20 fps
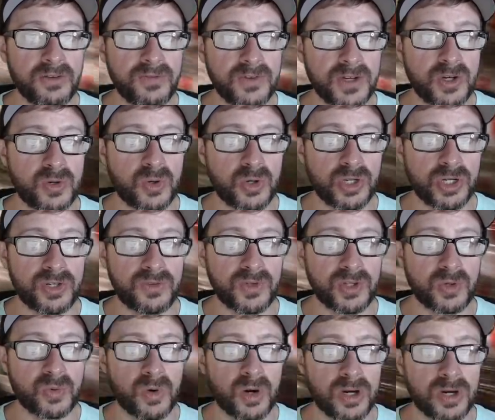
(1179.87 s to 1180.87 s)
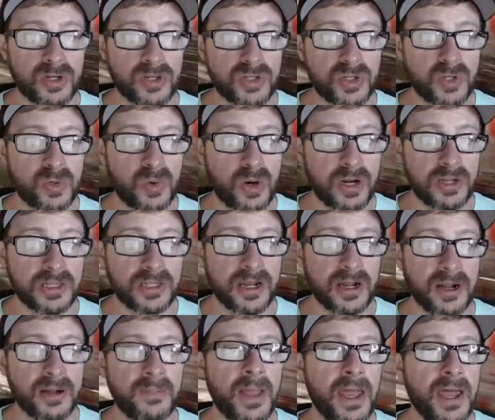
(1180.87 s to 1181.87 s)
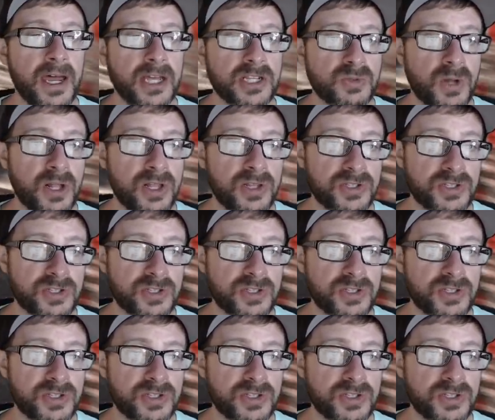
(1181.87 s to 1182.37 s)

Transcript: living quarters for the workers who work there, as well